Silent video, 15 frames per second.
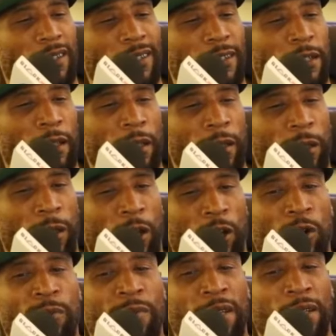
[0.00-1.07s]
your little
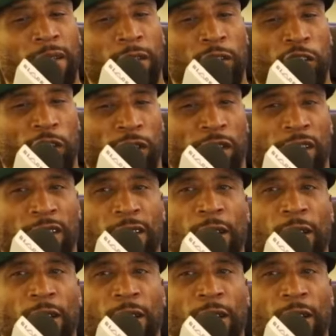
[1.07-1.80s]
homies are just your